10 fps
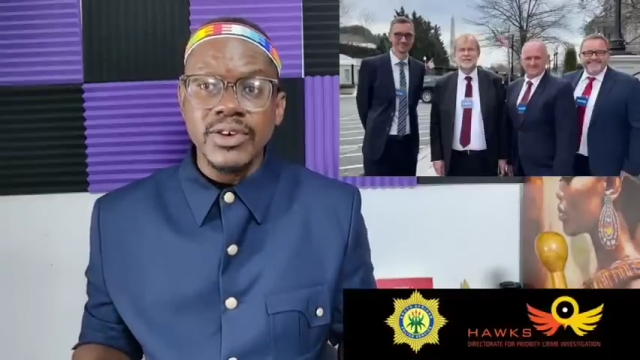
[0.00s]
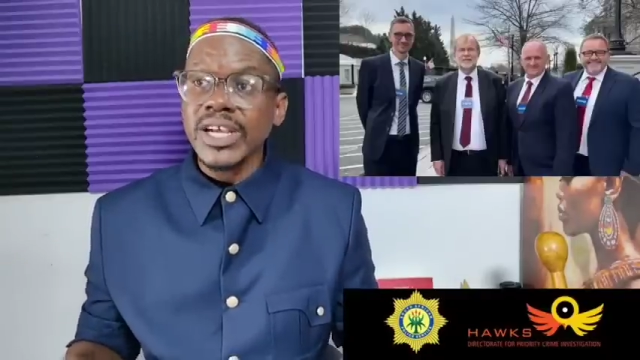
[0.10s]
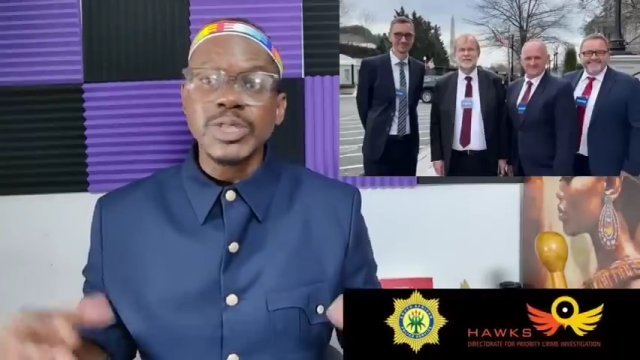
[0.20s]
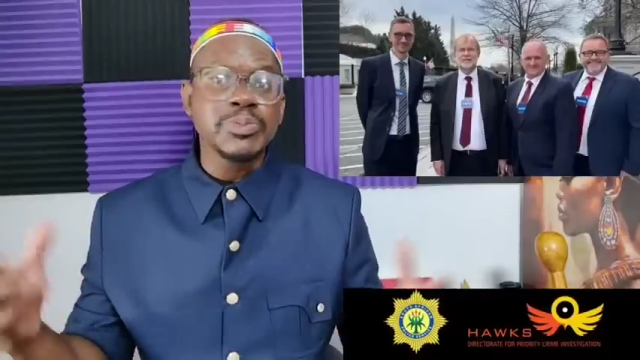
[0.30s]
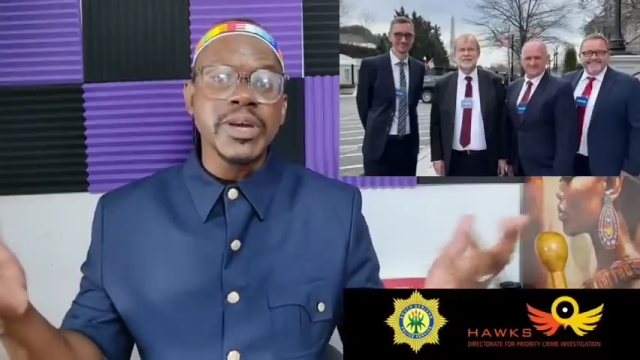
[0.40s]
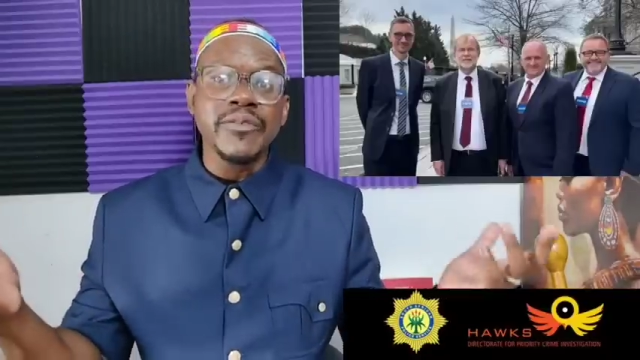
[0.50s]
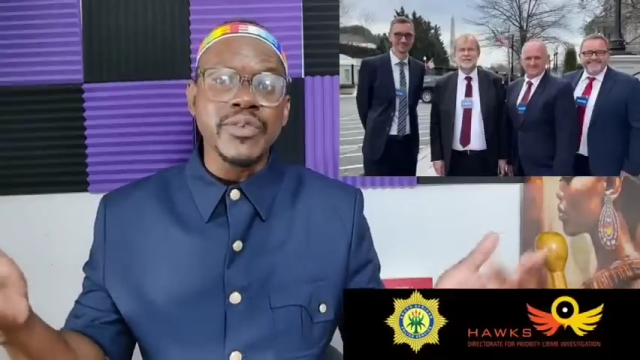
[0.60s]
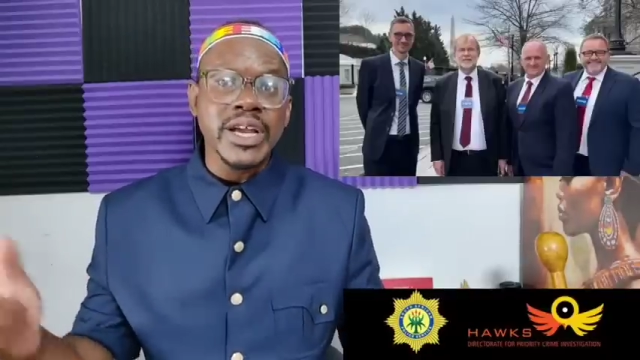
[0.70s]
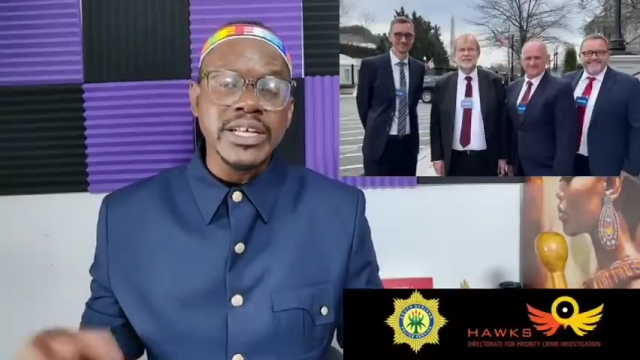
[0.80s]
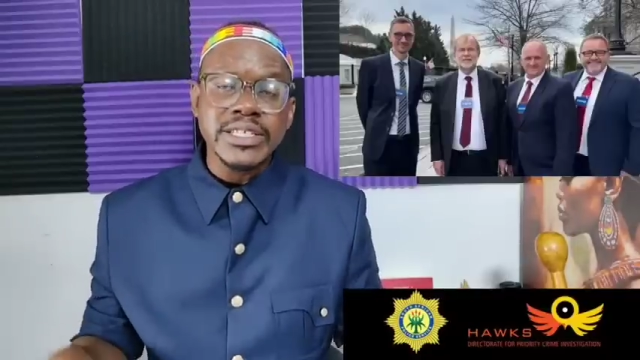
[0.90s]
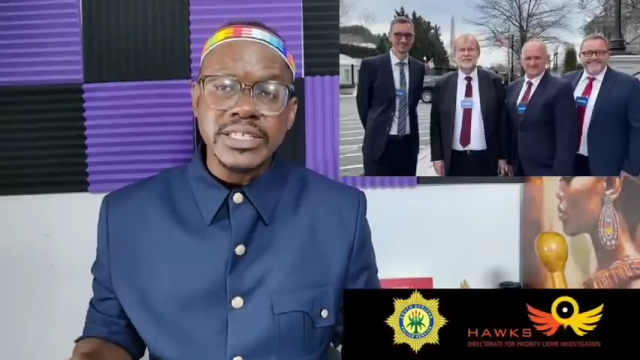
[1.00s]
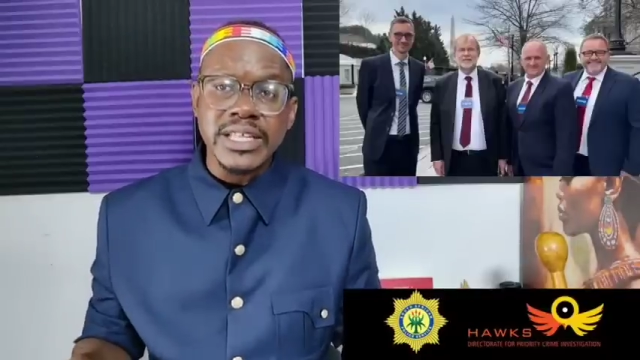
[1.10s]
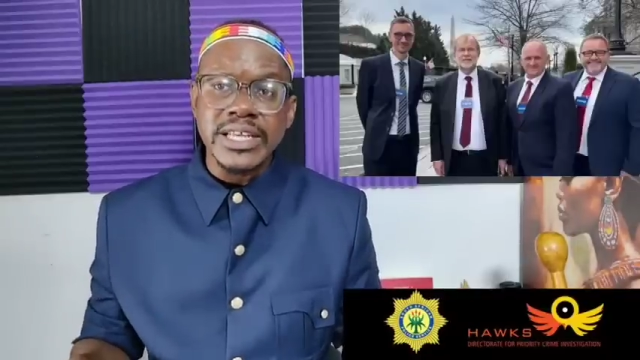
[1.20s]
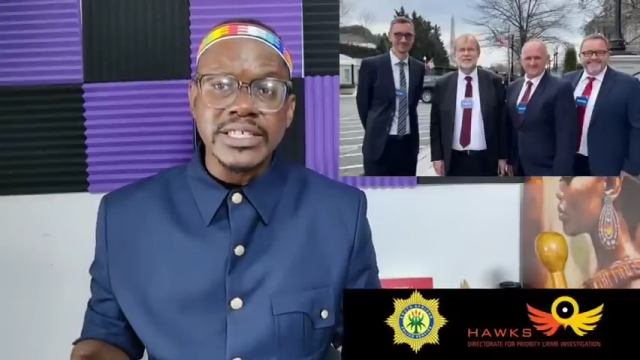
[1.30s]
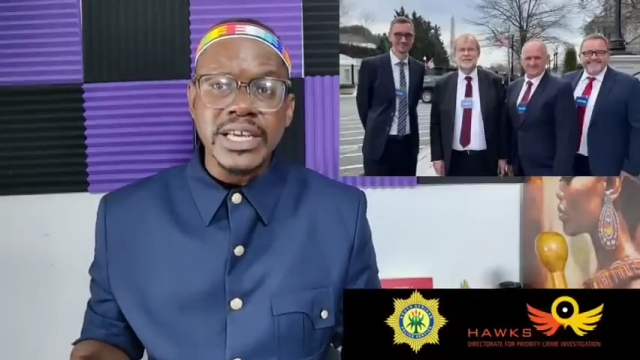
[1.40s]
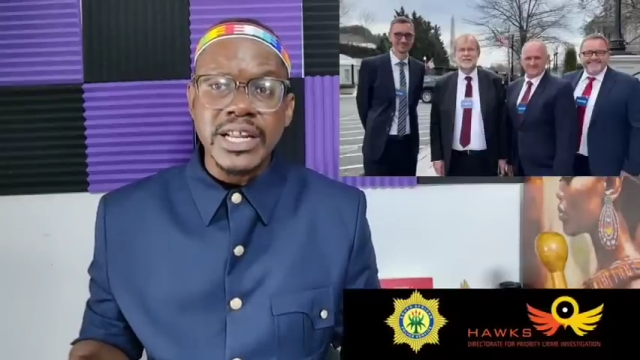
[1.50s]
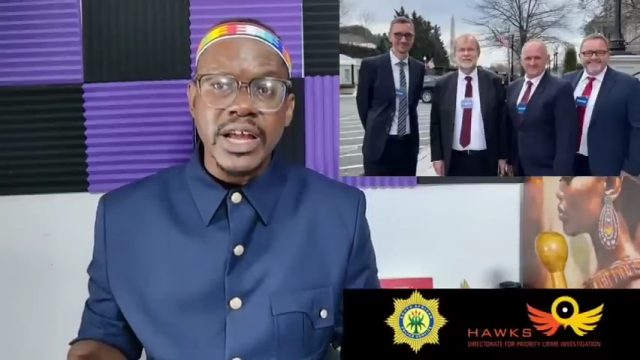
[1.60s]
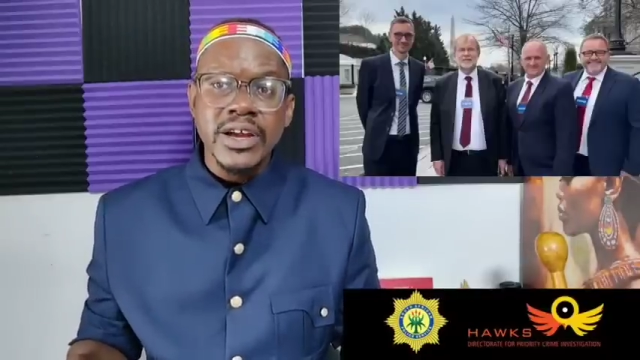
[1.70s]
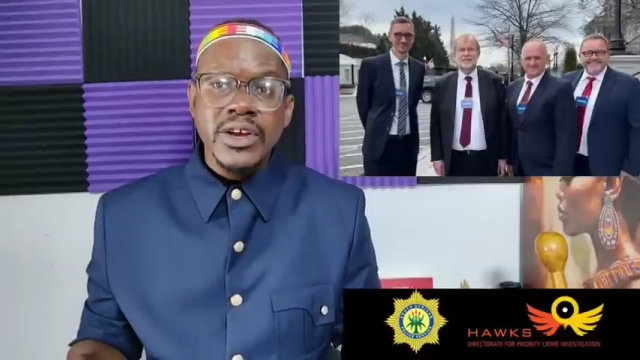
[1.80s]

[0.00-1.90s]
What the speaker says: You can't speak Afrikaans in Nigeria.